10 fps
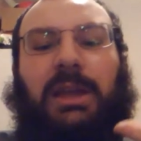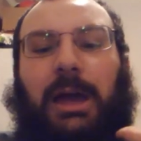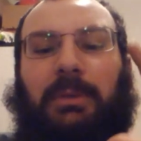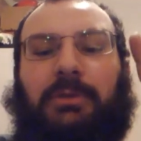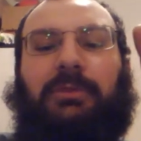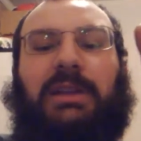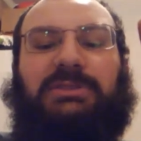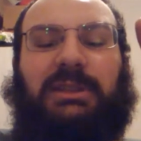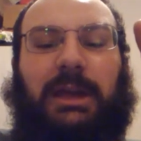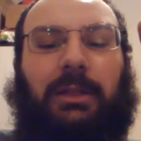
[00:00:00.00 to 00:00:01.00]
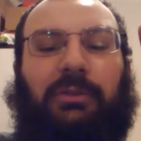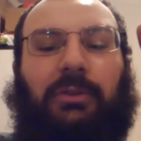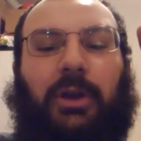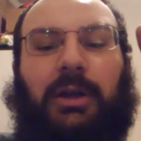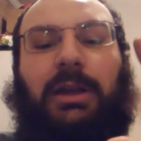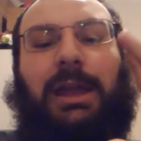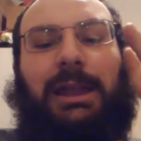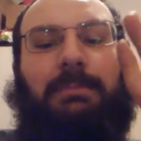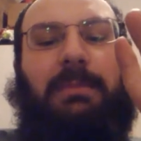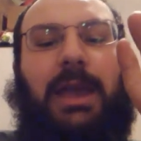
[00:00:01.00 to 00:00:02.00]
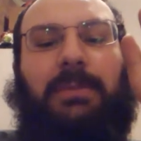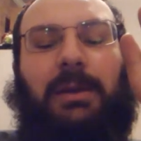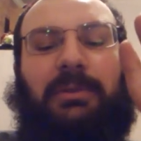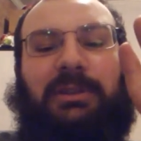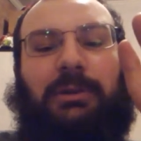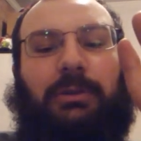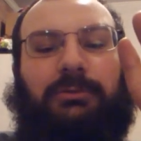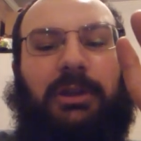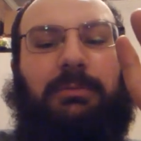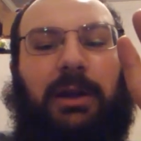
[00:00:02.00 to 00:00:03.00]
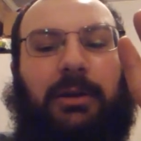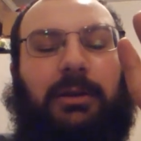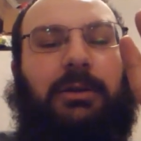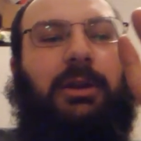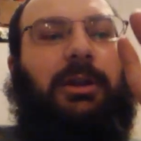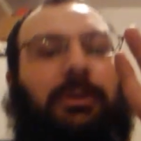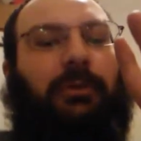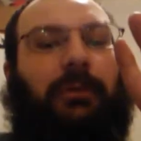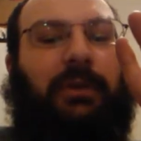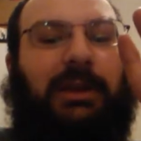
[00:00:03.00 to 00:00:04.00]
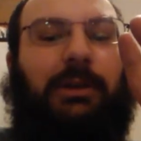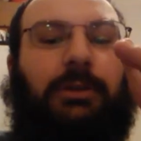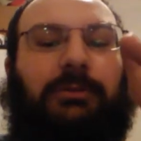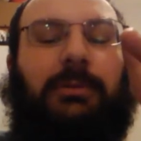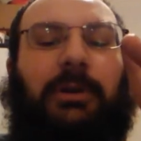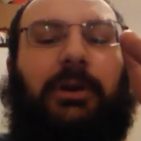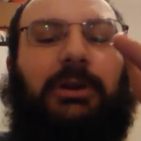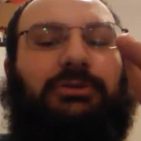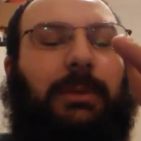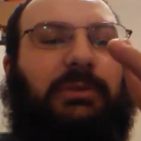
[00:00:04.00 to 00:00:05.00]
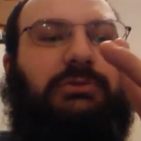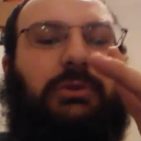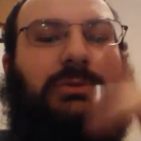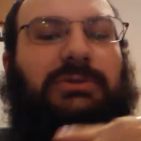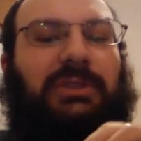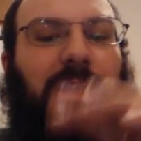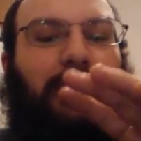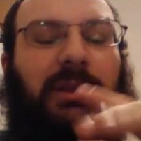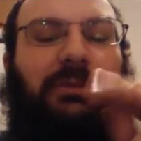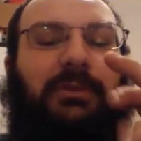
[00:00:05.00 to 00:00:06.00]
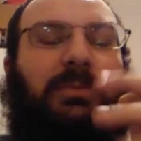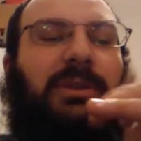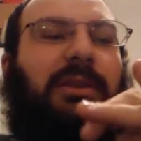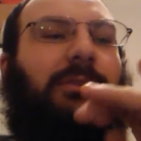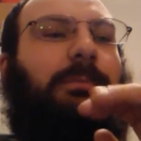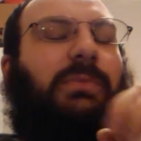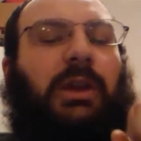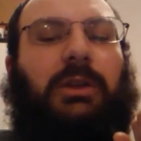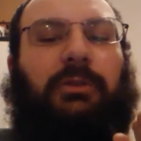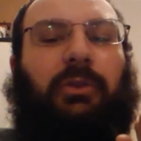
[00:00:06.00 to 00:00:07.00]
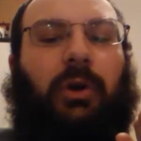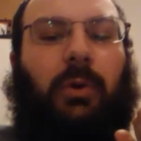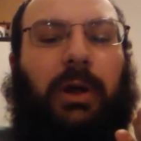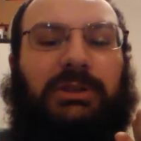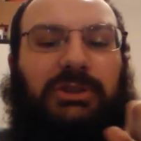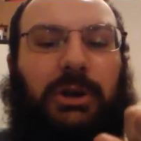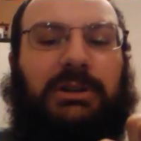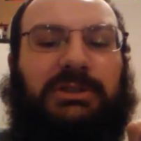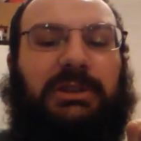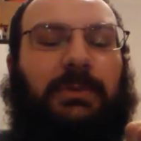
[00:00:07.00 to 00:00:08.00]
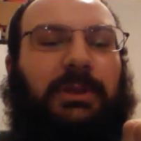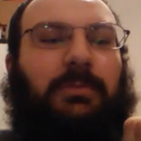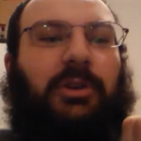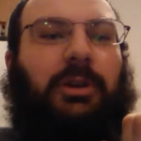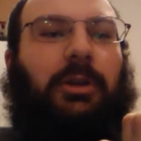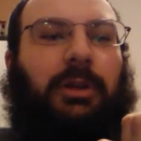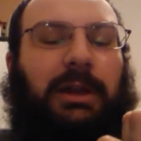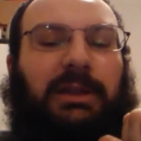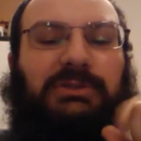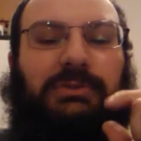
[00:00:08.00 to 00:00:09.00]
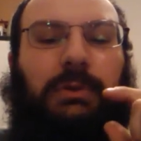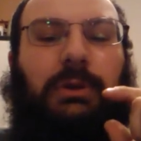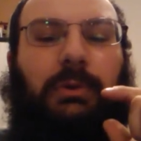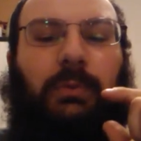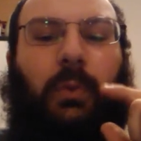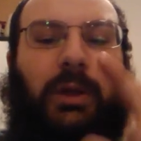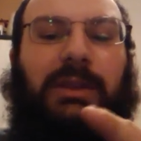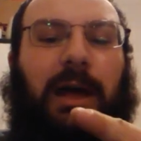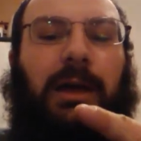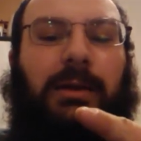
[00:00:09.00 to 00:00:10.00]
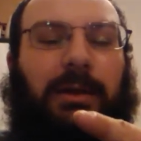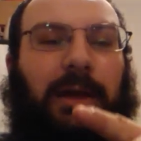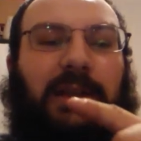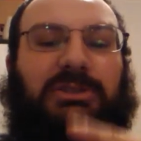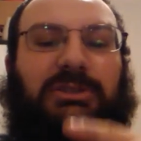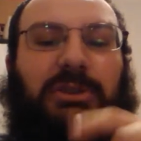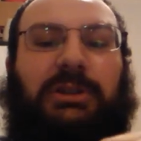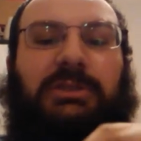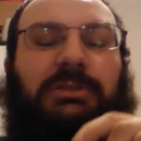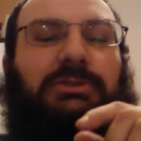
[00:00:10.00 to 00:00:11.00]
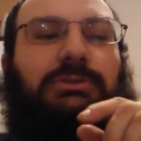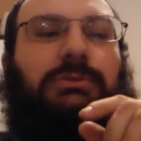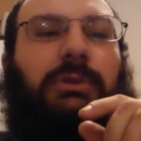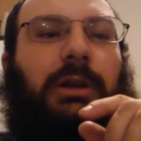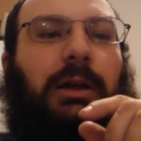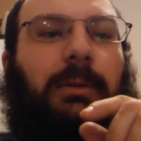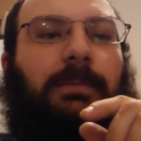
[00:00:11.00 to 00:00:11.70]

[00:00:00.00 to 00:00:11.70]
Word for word: i'm in range to get Elessar and i may be able to kill the ring bearer so if i killed the ring bearer he dropped the jewel which would take away his vps so i charged in with Imrahil against one guy. I actually charged uh, into uh,